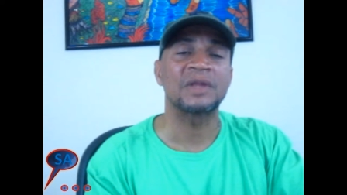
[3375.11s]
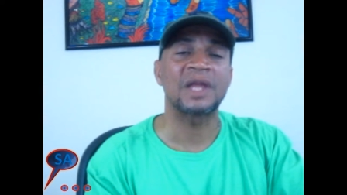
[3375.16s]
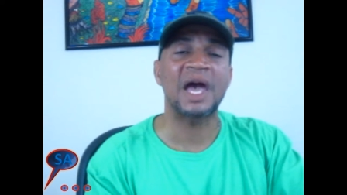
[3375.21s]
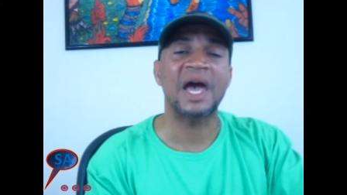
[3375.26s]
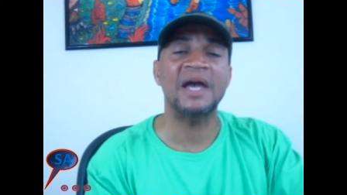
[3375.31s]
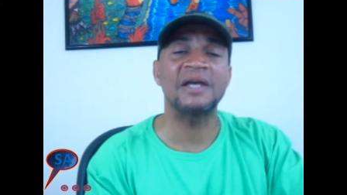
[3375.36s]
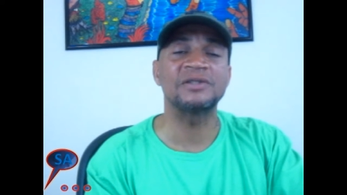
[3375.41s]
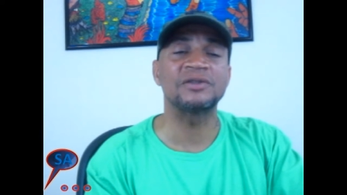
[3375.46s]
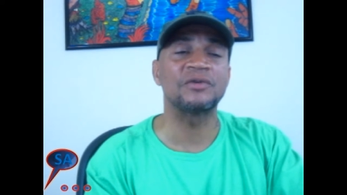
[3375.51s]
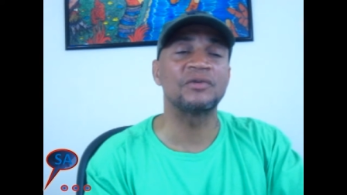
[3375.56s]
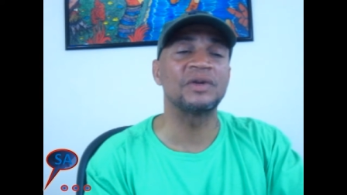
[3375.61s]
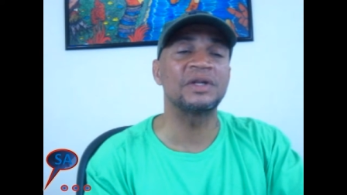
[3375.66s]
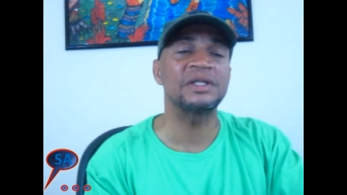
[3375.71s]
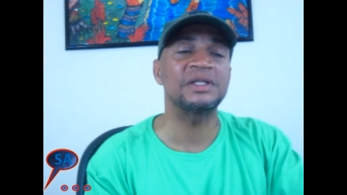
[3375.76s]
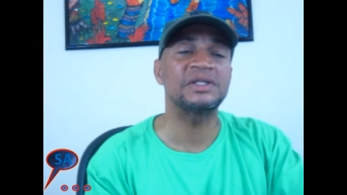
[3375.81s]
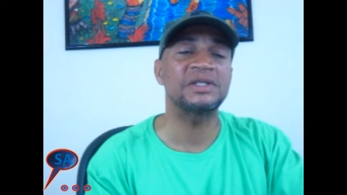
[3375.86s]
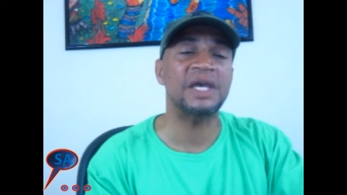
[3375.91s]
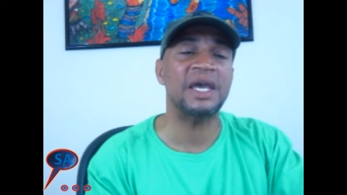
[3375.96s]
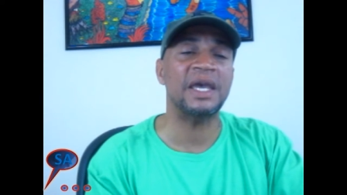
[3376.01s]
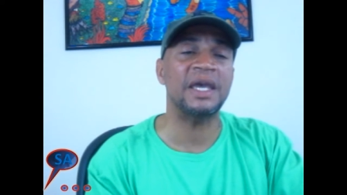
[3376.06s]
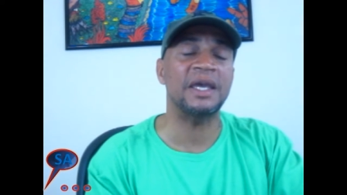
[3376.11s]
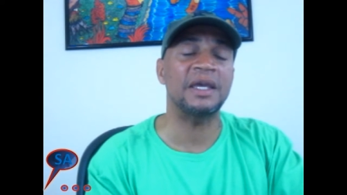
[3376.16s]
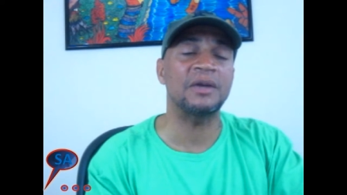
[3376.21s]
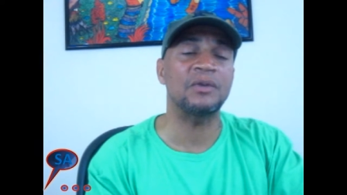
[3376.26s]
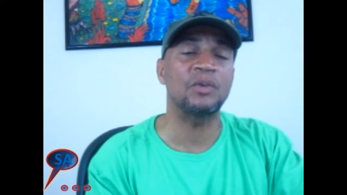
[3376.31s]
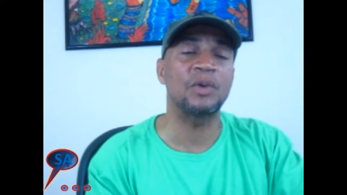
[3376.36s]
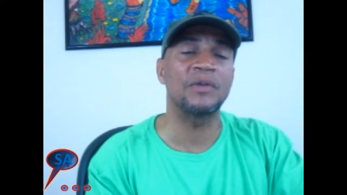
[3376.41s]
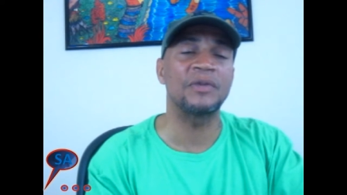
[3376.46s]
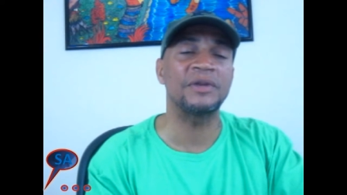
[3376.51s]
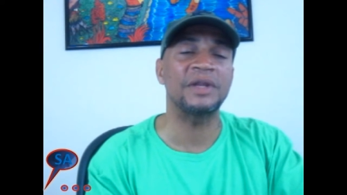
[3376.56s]
are really
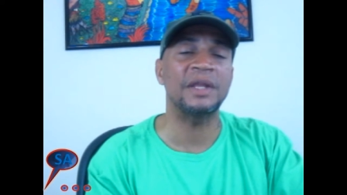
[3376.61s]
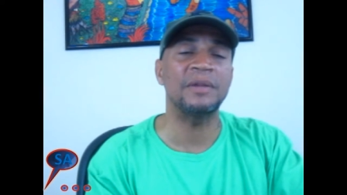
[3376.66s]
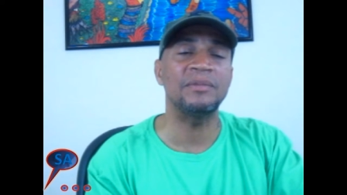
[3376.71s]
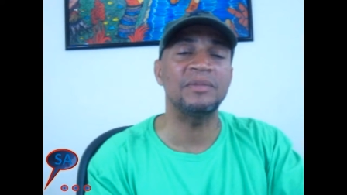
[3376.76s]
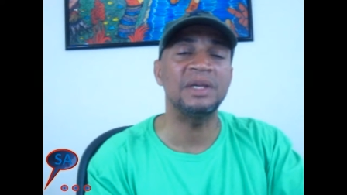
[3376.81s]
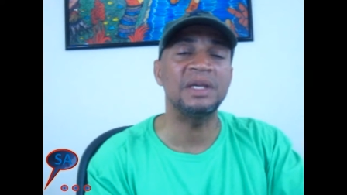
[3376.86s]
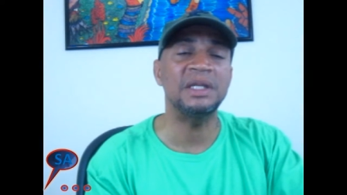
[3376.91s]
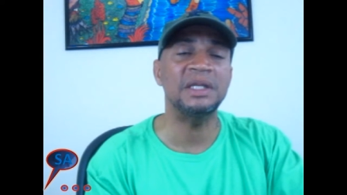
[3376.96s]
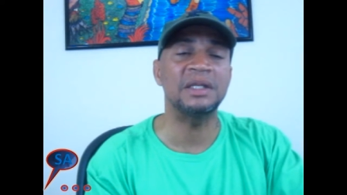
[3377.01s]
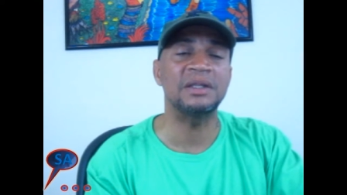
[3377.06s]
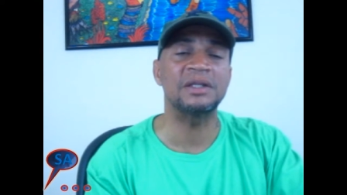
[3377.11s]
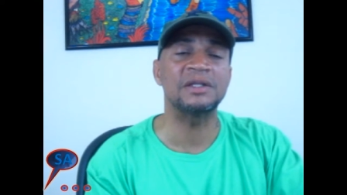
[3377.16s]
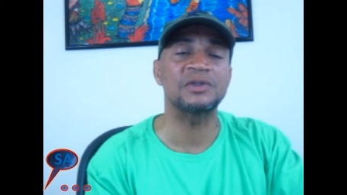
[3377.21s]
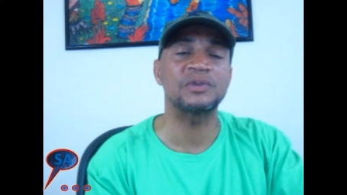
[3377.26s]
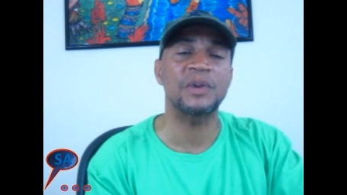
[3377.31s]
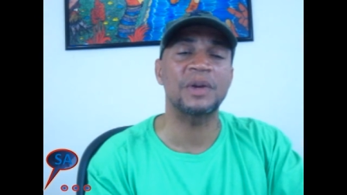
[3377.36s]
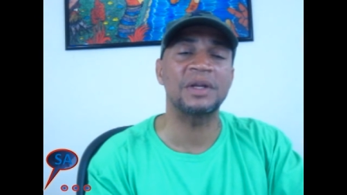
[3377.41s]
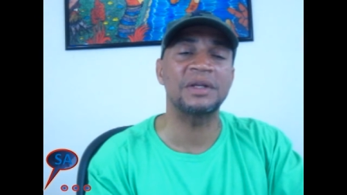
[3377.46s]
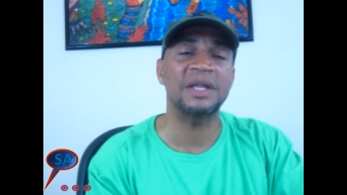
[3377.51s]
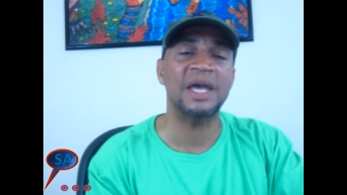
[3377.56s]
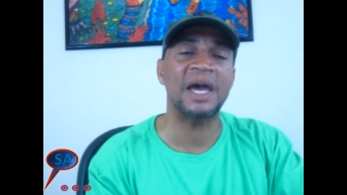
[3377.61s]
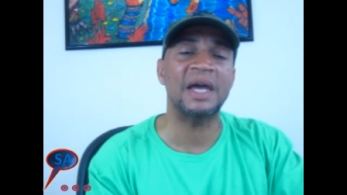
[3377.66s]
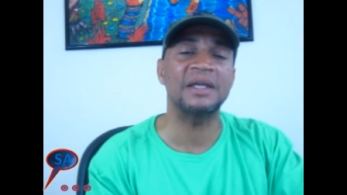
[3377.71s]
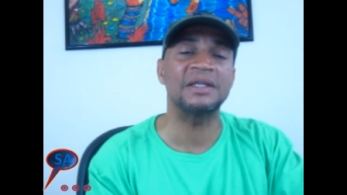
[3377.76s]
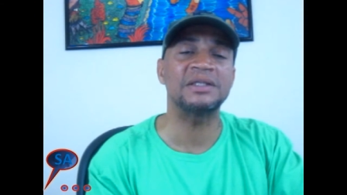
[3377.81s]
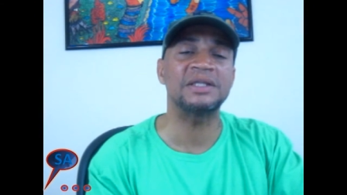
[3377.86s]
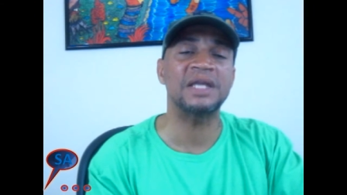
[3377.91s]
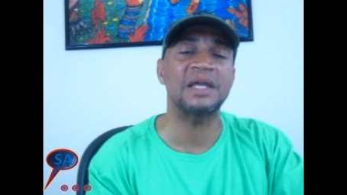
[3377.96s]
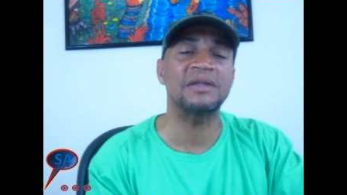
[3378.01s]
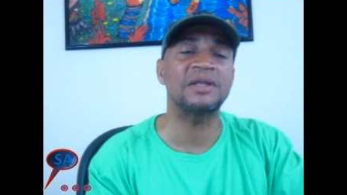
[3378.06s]
saying, whether they mean it this way or
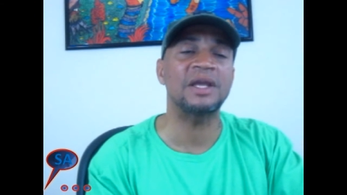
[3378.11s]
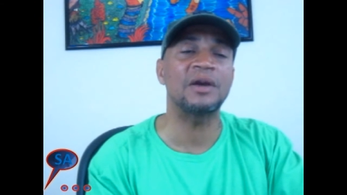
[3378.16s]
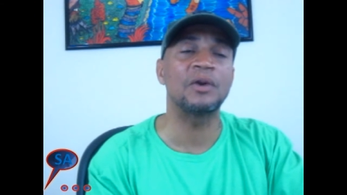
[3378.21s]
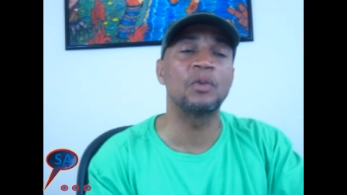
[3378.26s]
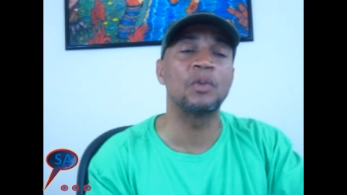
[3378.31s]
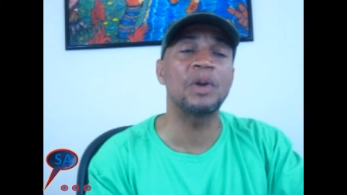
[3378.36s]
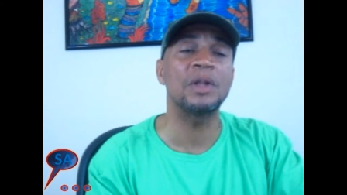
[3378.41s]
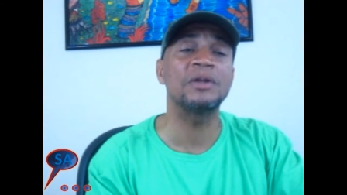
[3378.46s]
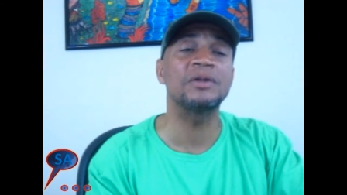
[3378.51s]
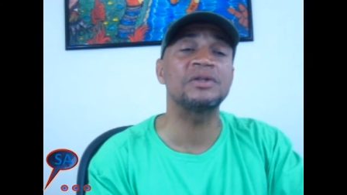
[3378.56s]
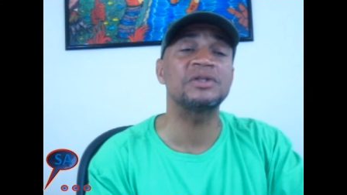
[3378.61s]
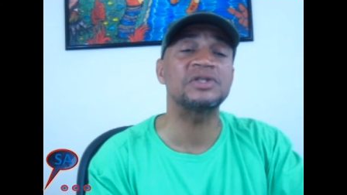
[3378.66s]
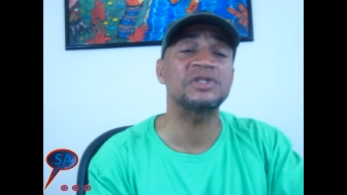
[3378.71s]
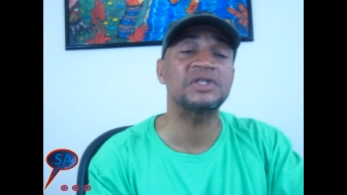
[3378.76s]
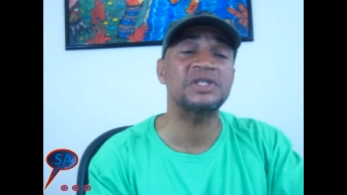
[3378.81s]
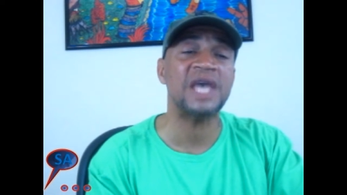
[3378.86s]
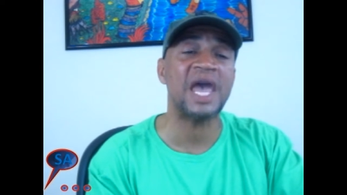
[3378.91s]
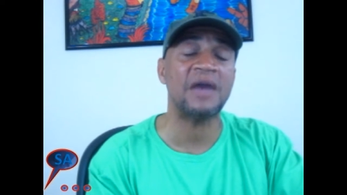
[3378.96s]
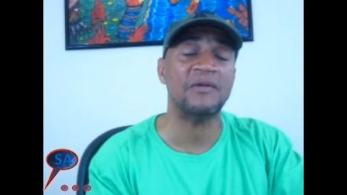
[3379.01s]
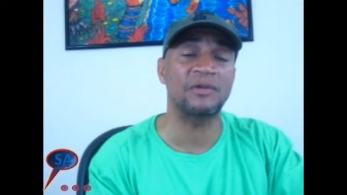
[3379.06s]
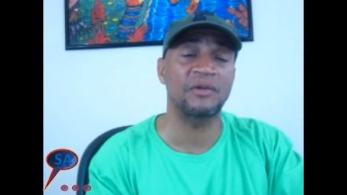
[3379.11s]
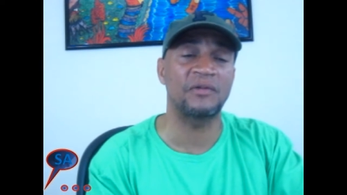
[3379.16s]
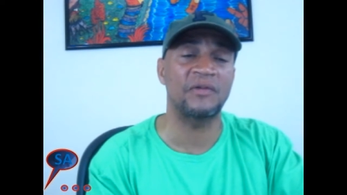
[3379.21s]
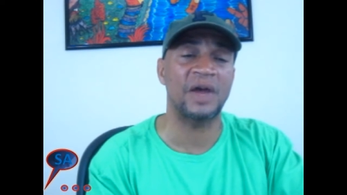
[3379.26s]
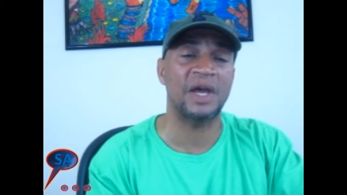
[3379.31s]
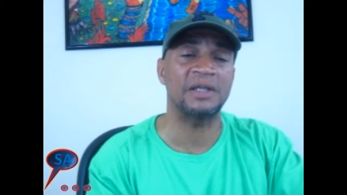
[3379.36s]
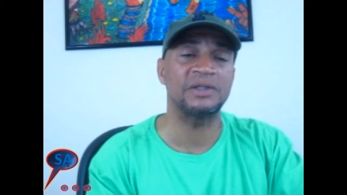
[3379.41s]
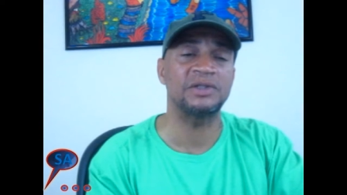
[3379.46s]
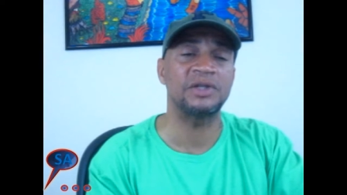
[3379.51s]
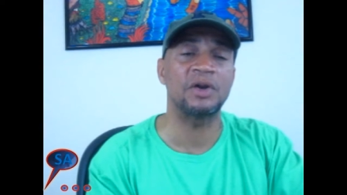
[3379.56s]
not, is that they are willing to
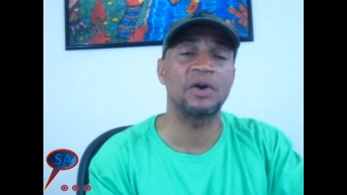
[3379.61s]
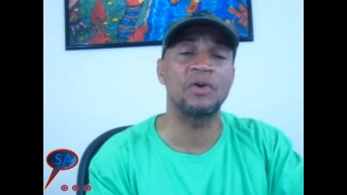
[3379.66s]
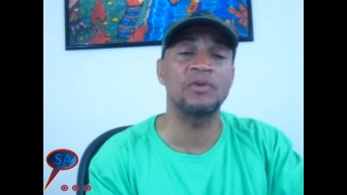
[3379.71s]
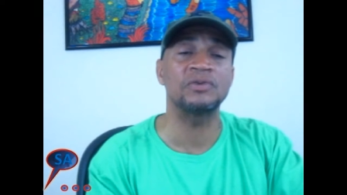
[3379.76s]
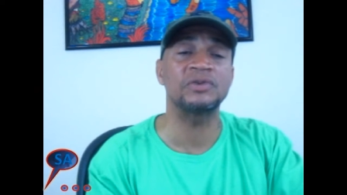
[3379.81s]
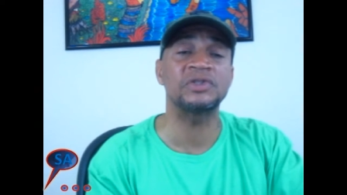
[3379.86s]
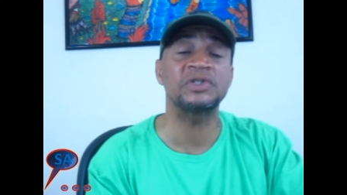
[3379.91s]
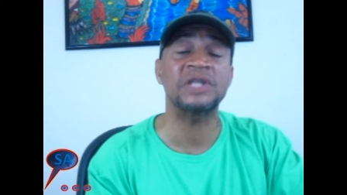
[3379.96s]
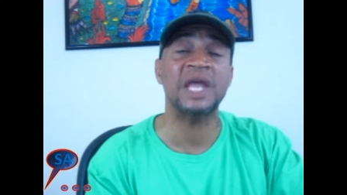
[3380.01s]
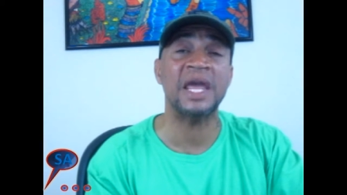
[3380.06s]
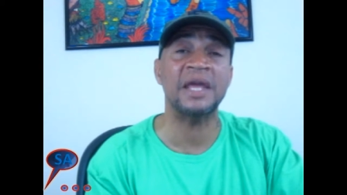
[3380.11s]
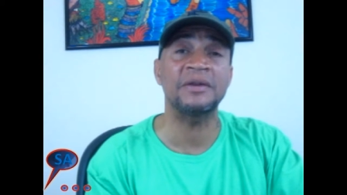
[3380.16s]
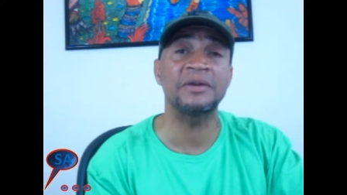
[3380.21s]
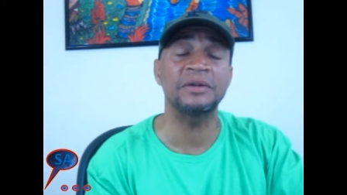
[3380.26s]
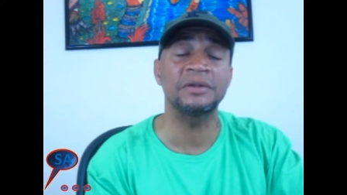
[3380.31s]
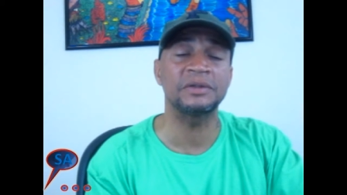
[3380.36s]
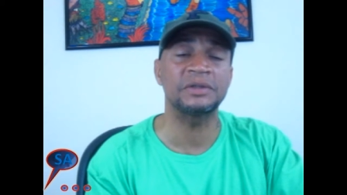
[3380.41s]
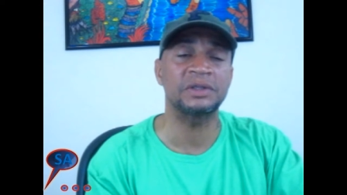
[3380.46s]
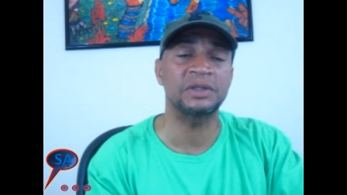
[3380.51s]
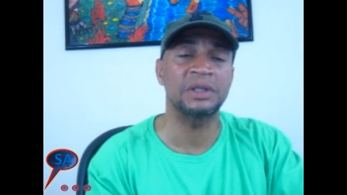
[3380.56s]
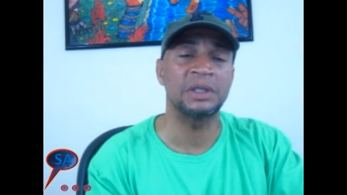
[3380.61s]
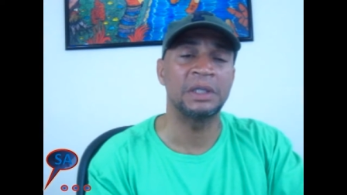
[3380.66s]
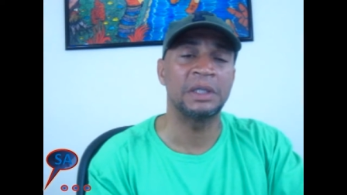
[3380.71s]
sacrifice their own standards